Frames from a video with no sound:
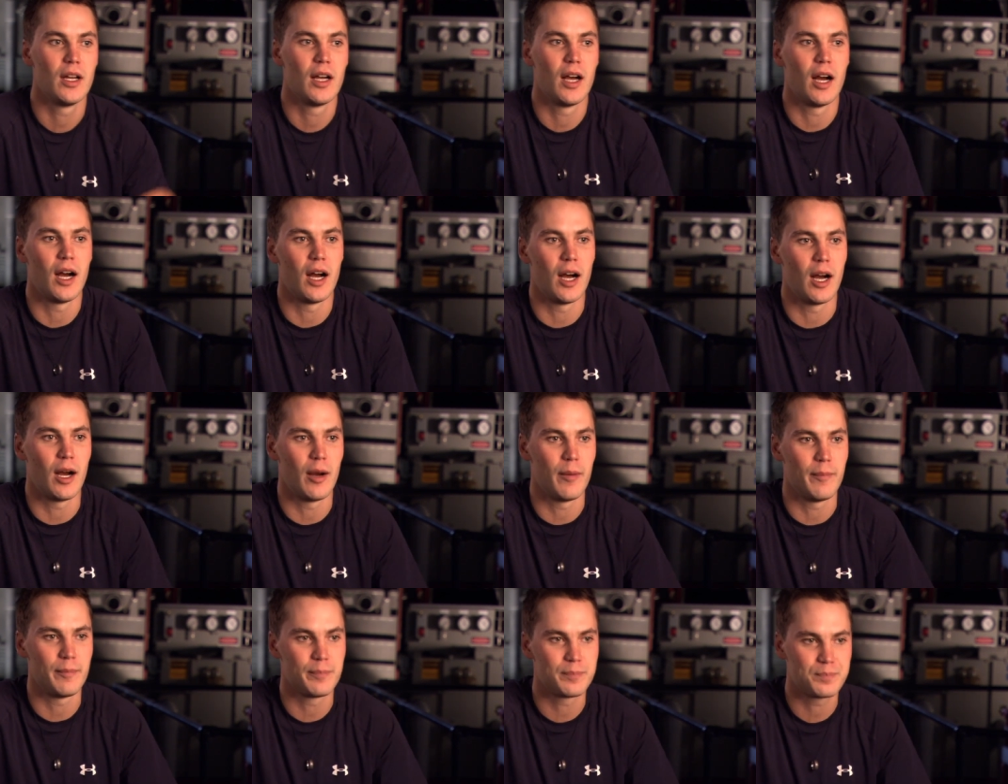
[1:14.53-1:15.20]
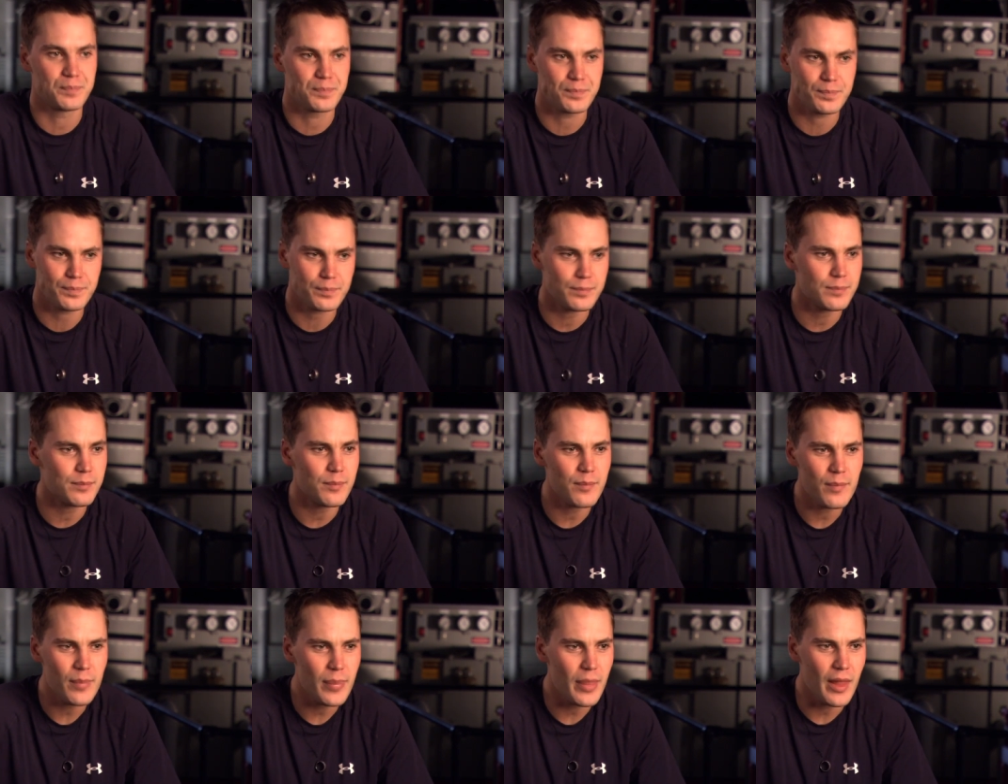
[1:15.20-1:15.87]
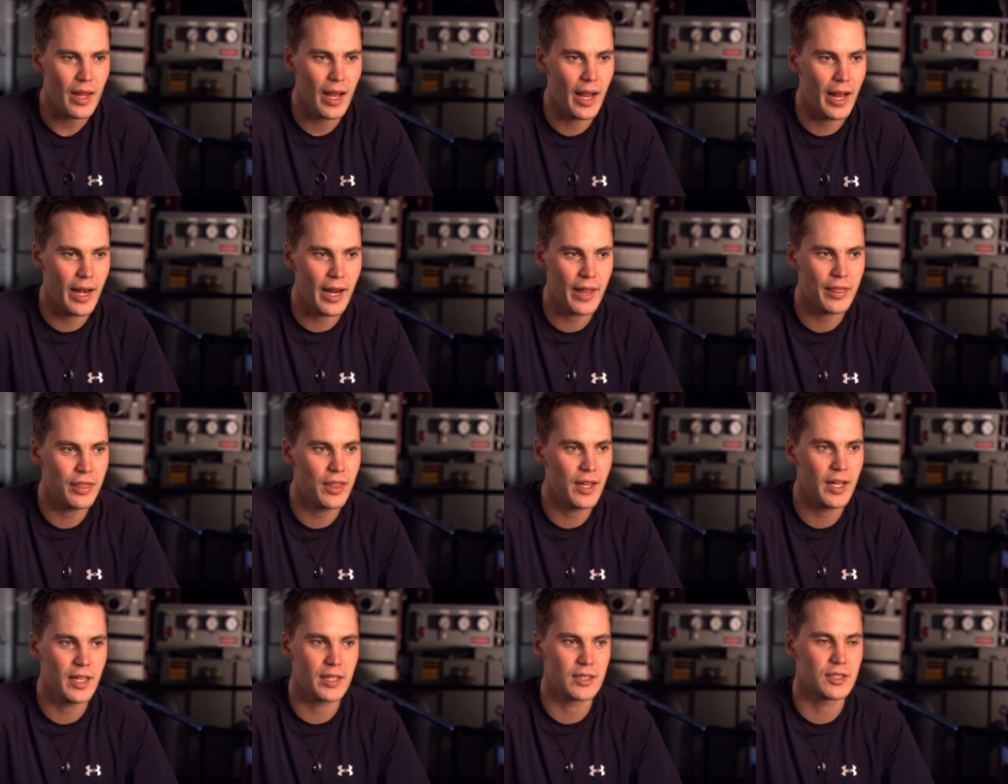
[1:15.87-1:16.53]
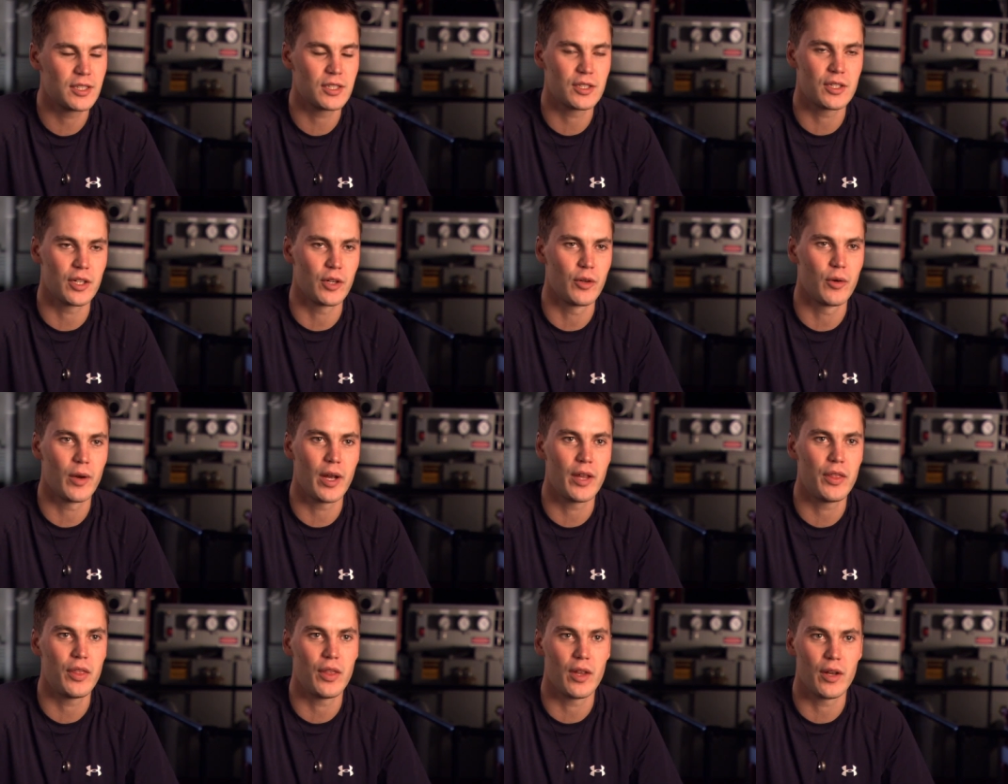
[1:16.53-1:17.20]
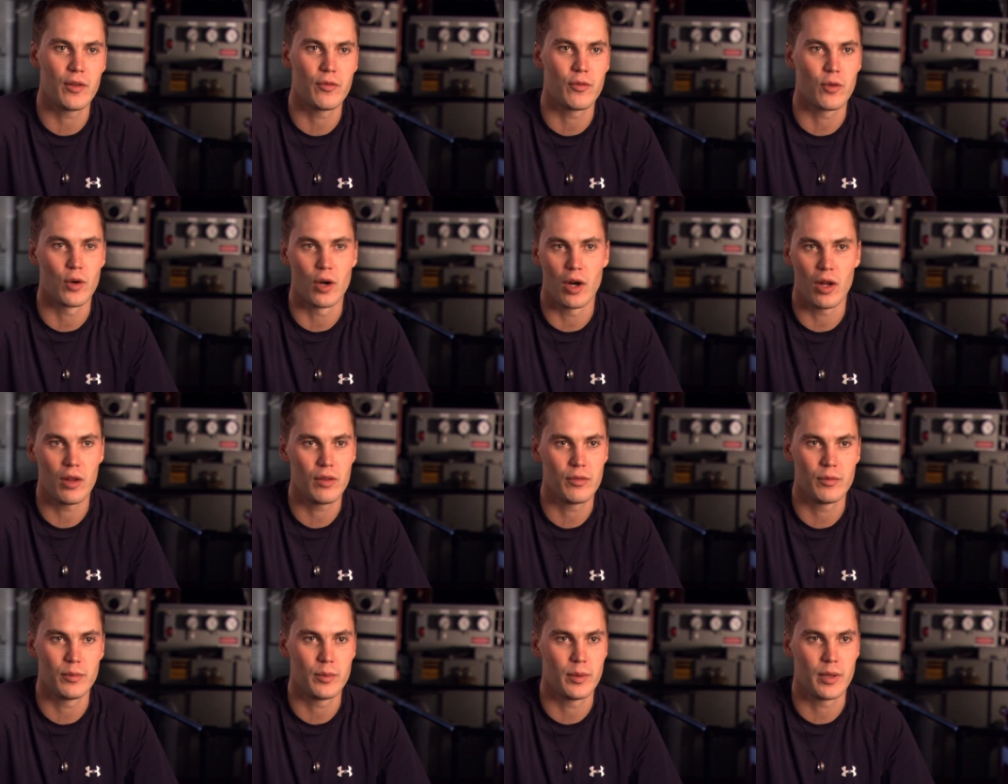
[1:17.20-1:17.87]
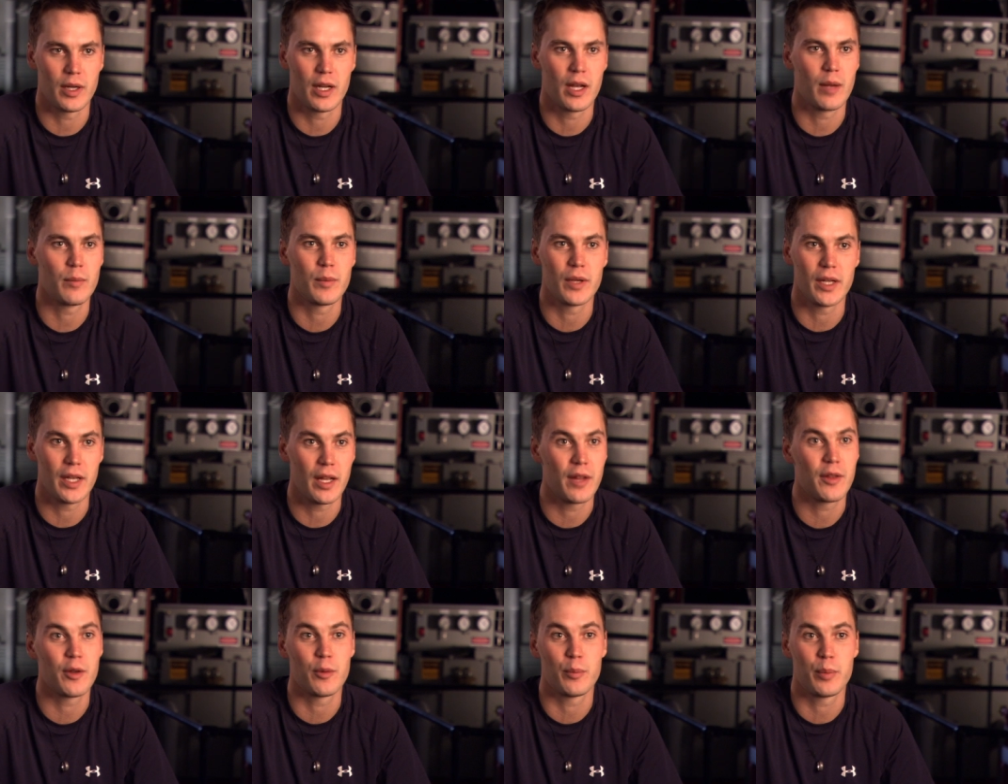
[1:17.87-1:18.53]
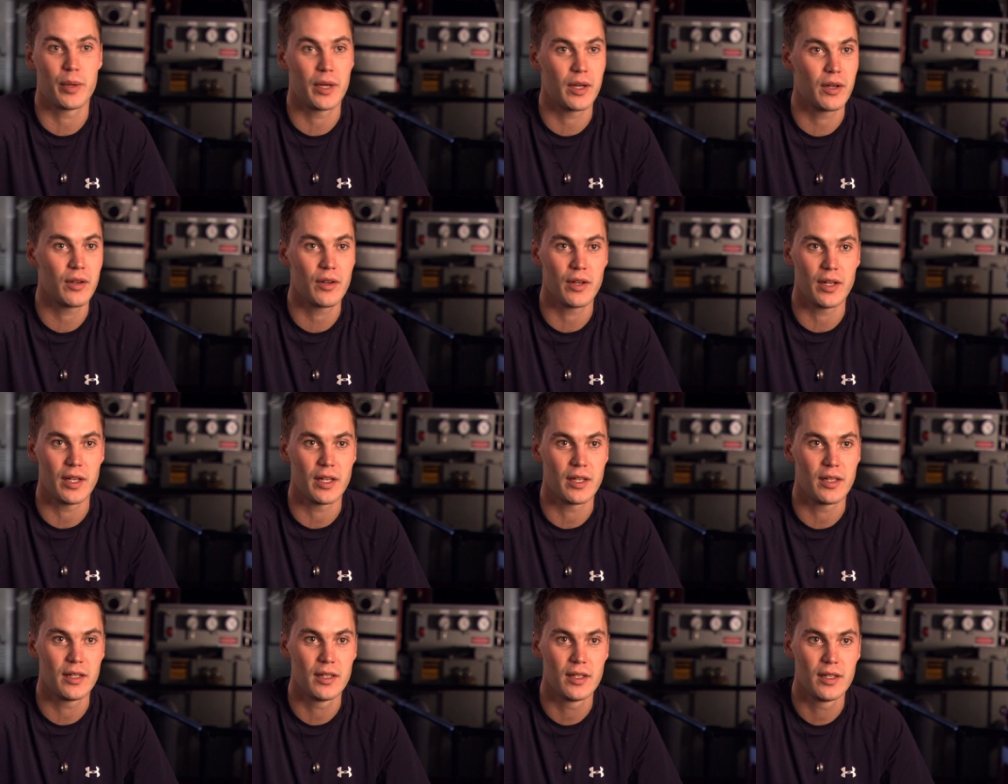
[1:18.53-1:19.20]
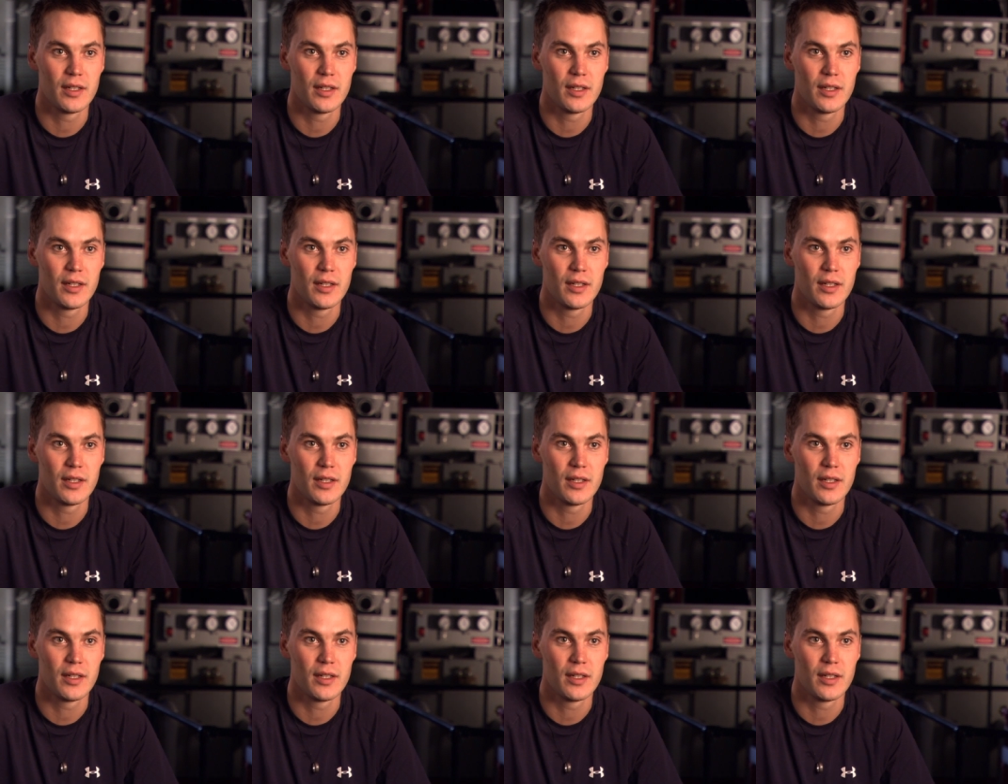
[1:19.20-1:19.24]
And I think it's just a great thing for all of them to come together, period.